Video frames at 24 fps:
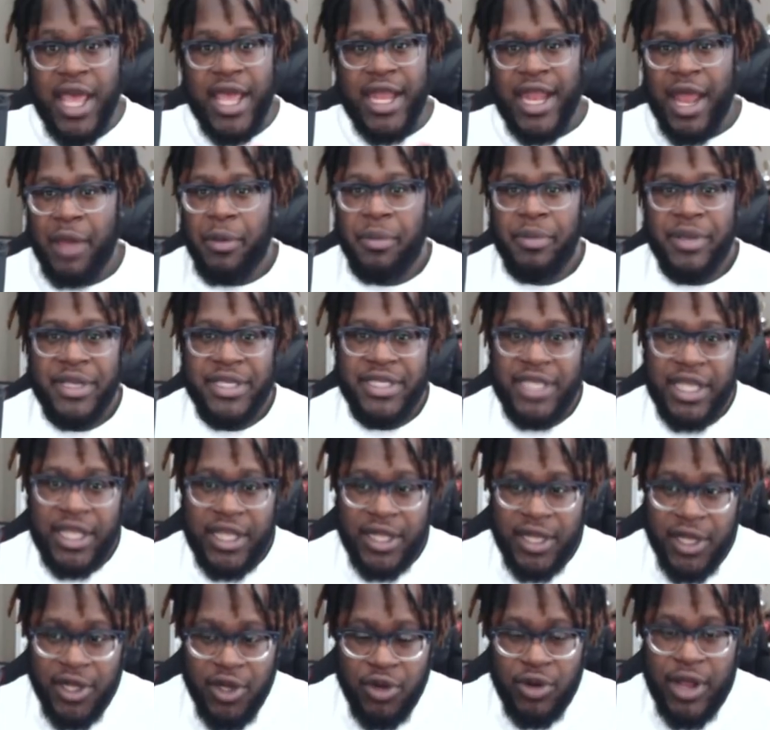That would be
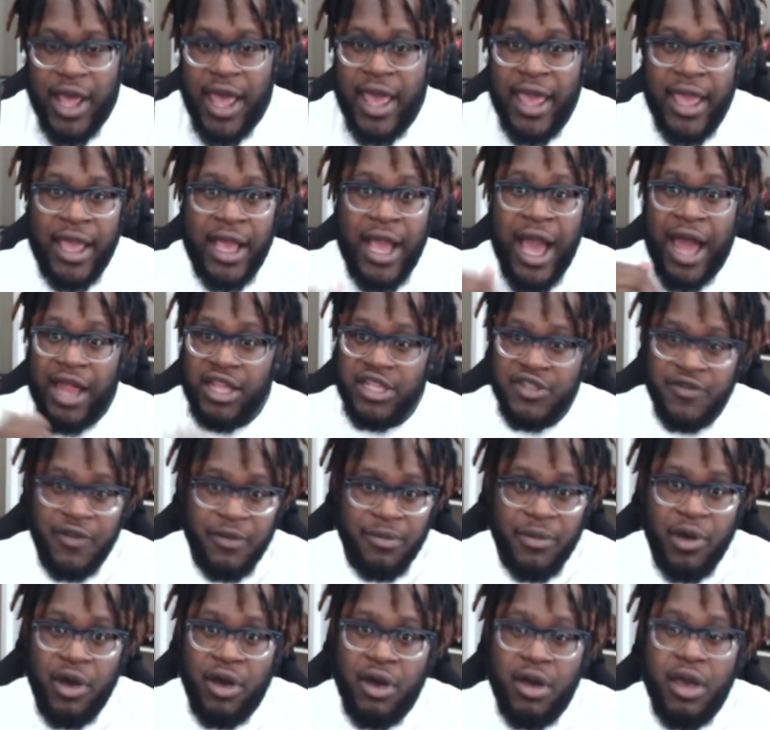silly to do that in college
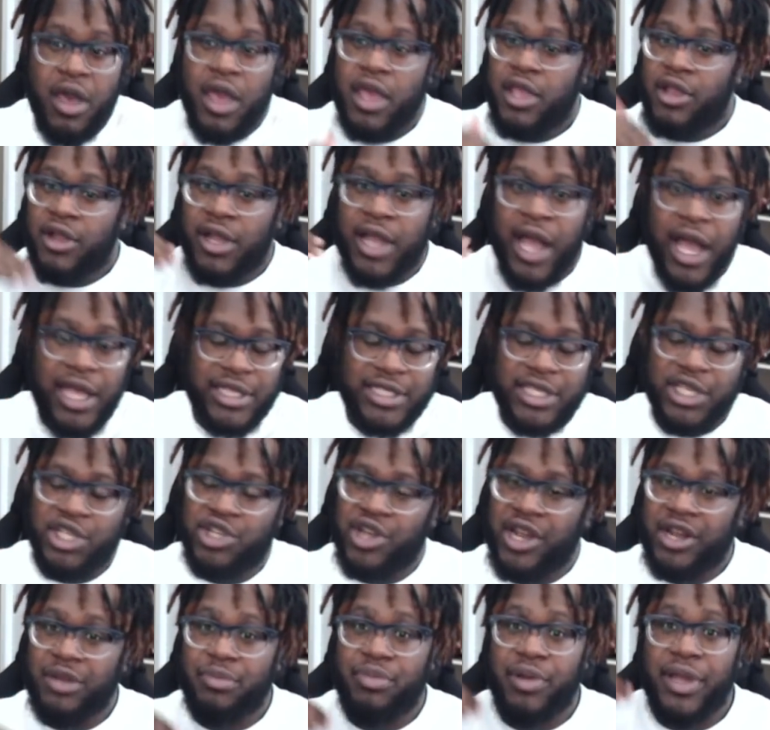football. You're constantly
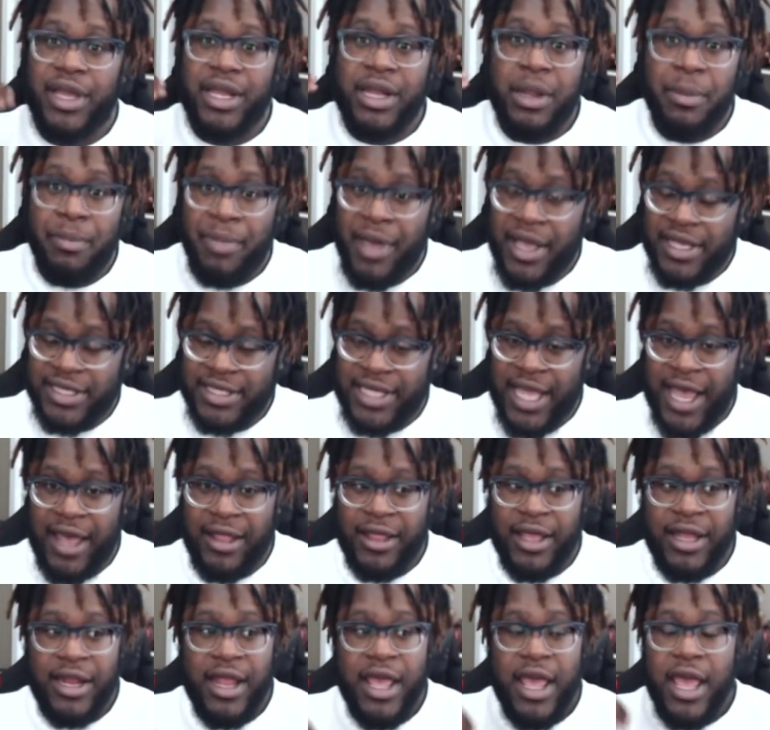trying to bring in the best
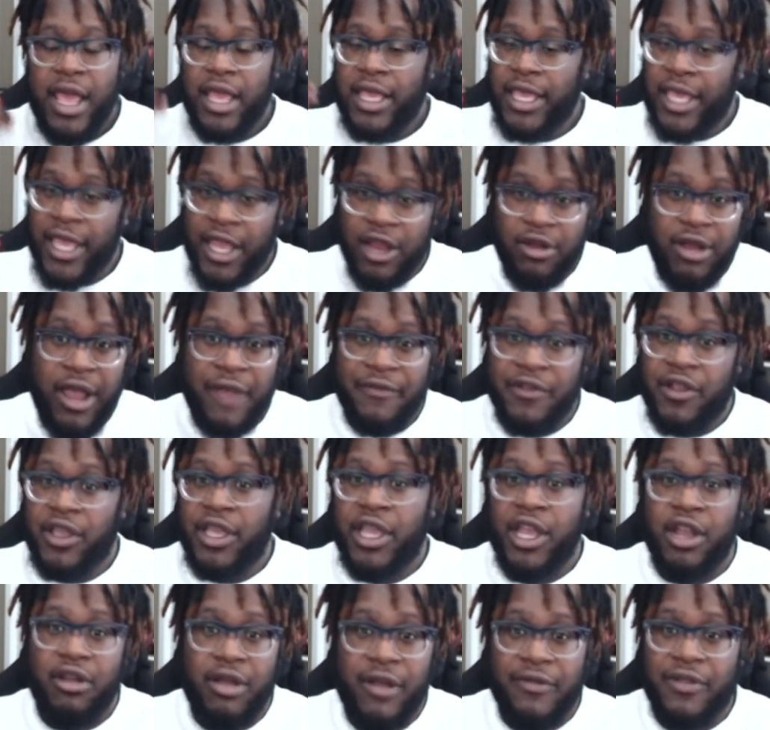talent year after
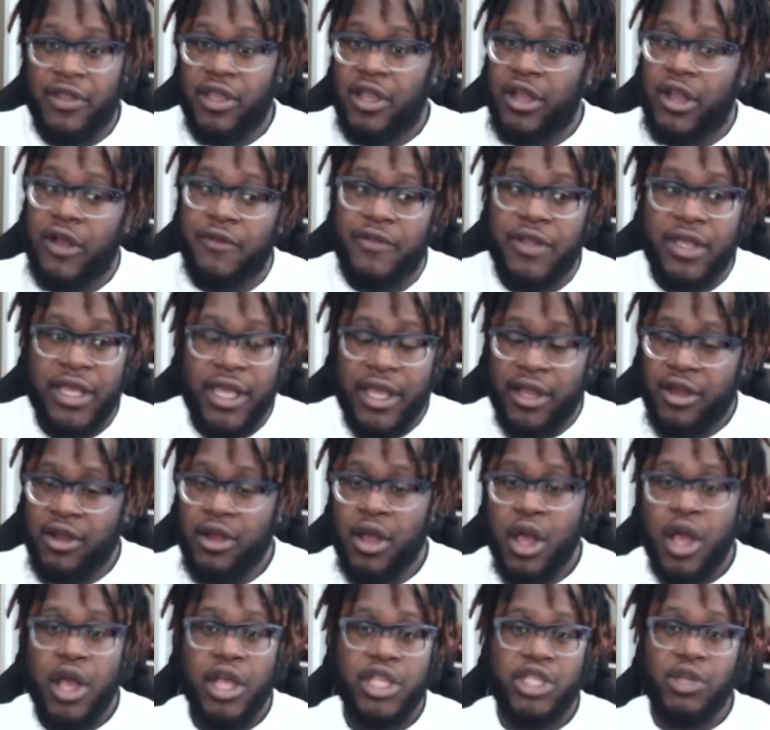year after year after year.
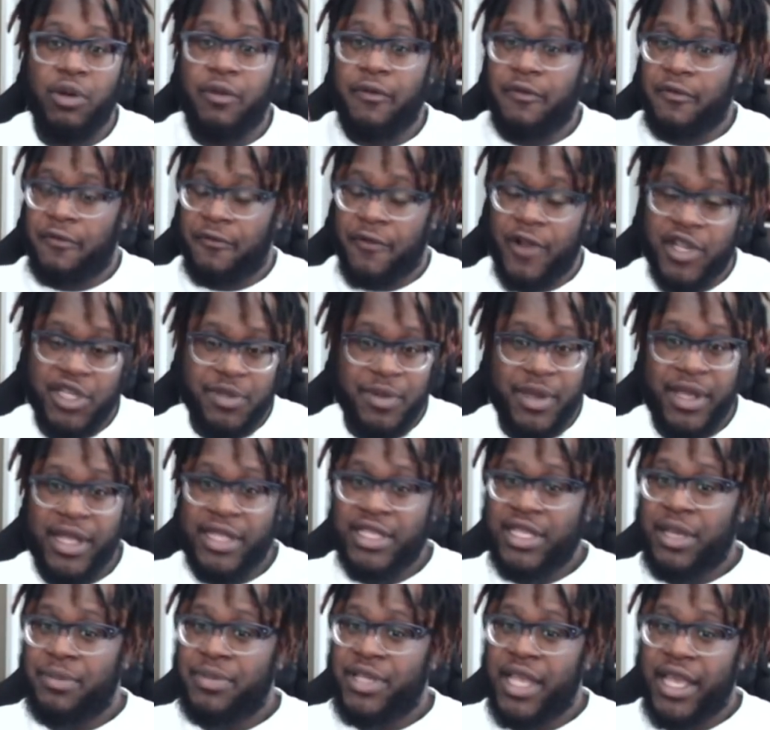So if a freshman
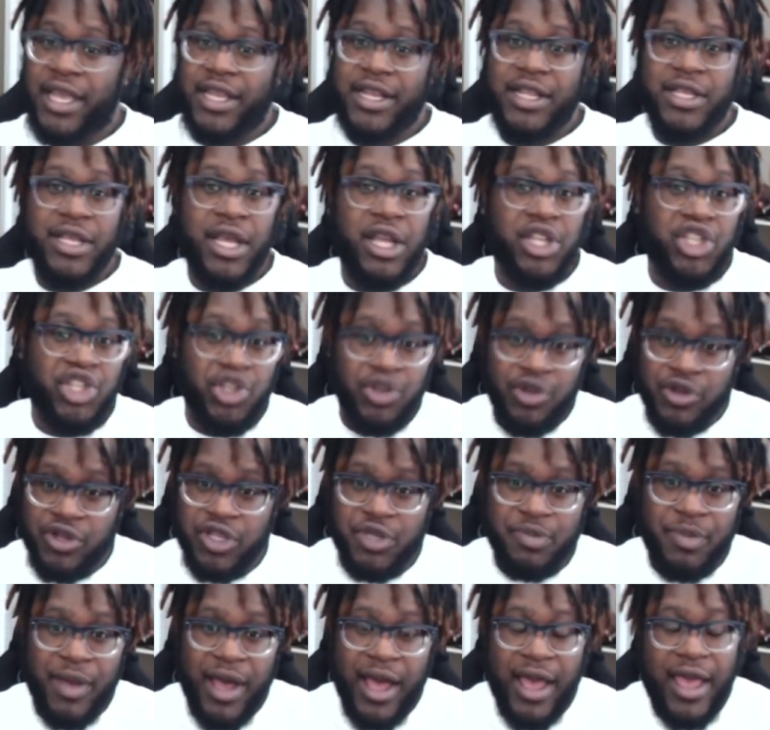ends up taking a, a junior
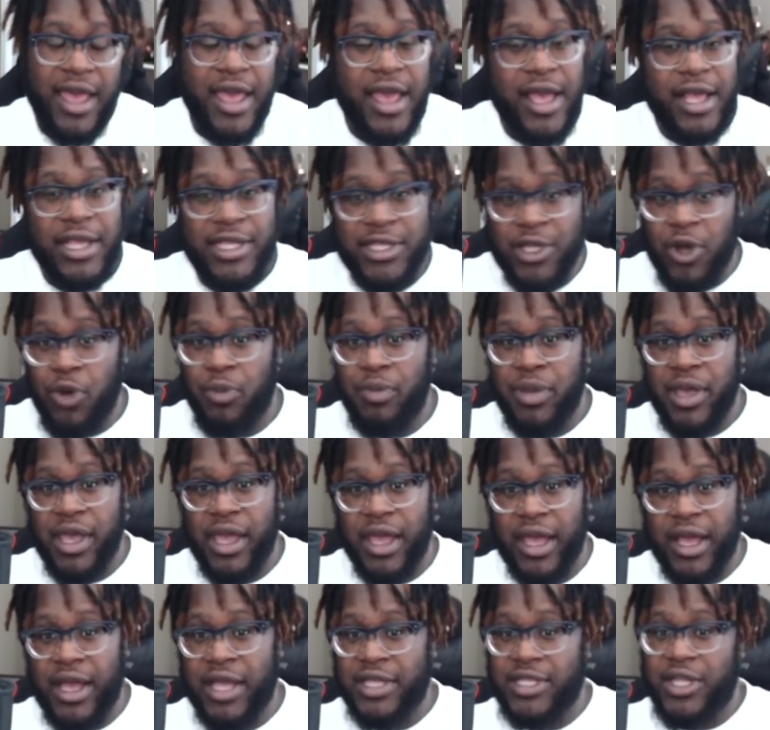spot, so
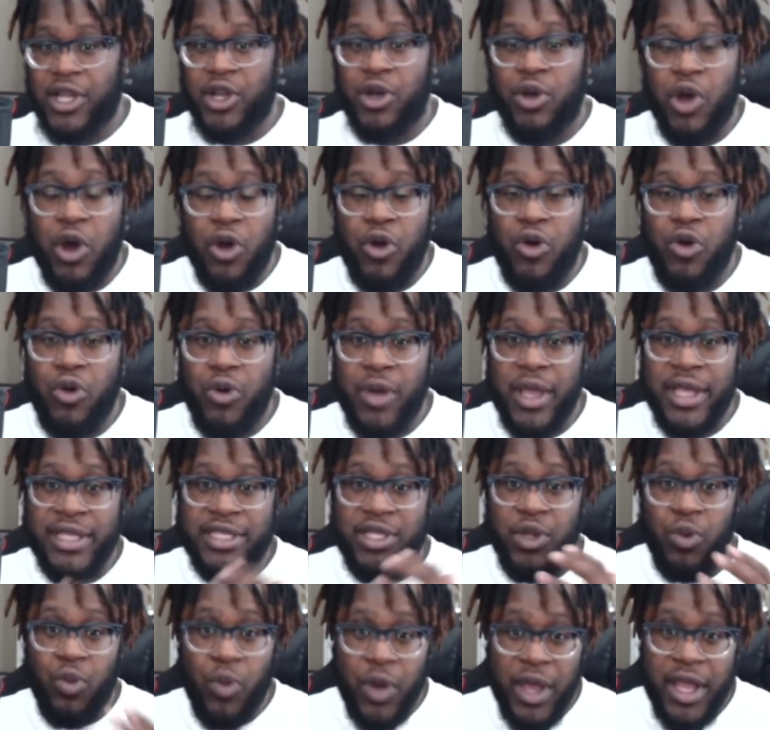be it, because the goal is
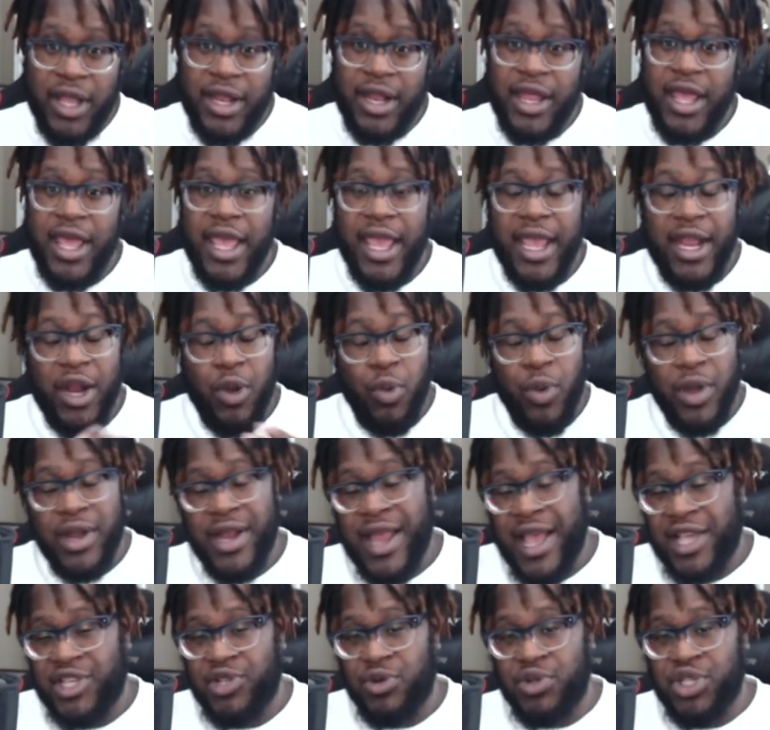to win and to win
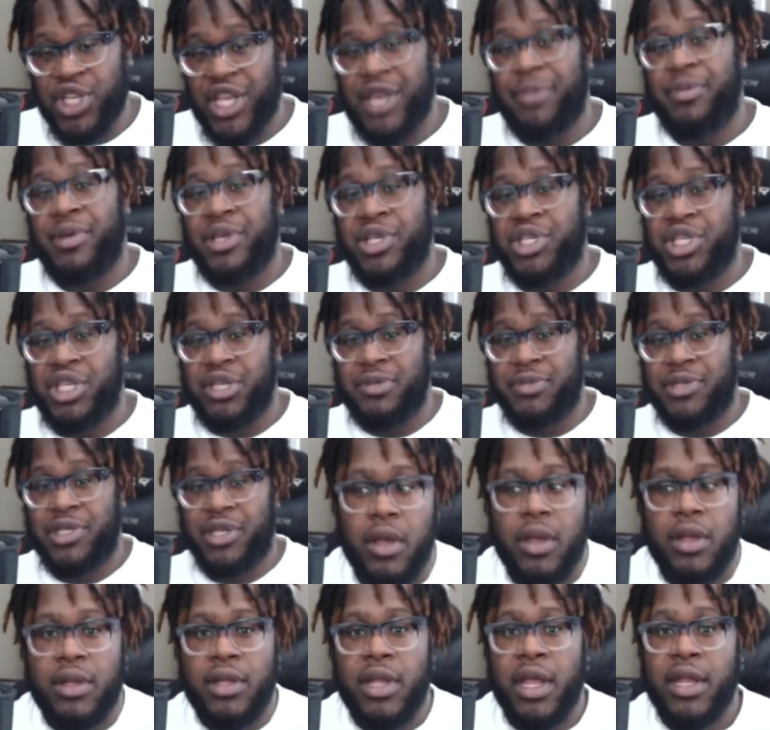national championships.
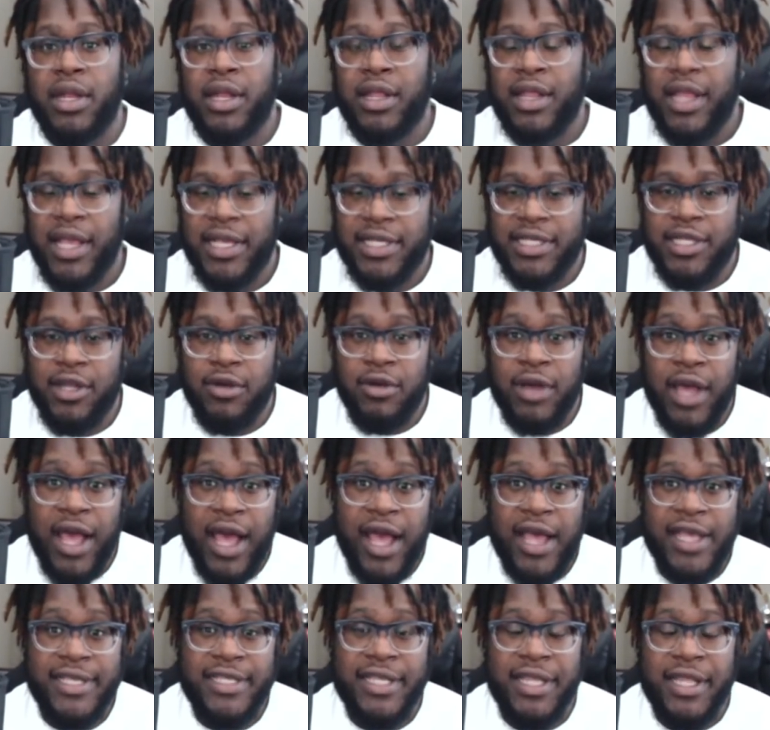Nonetheless, though,
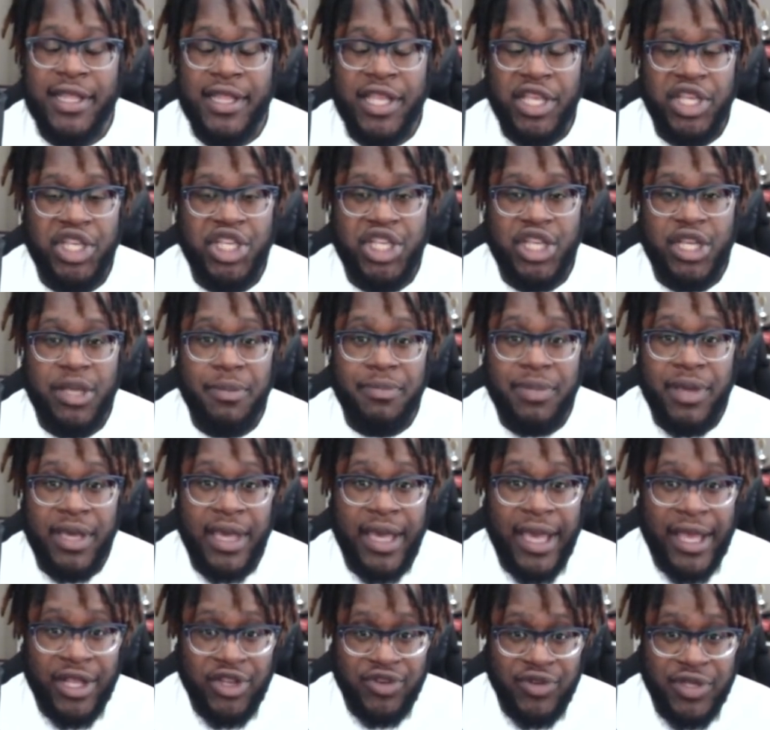guys, this should be
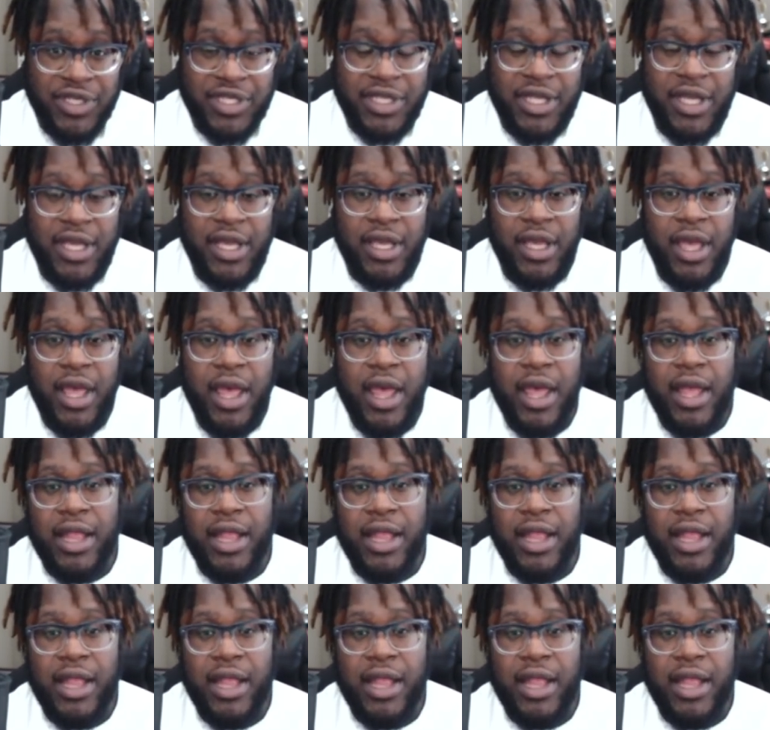interesting.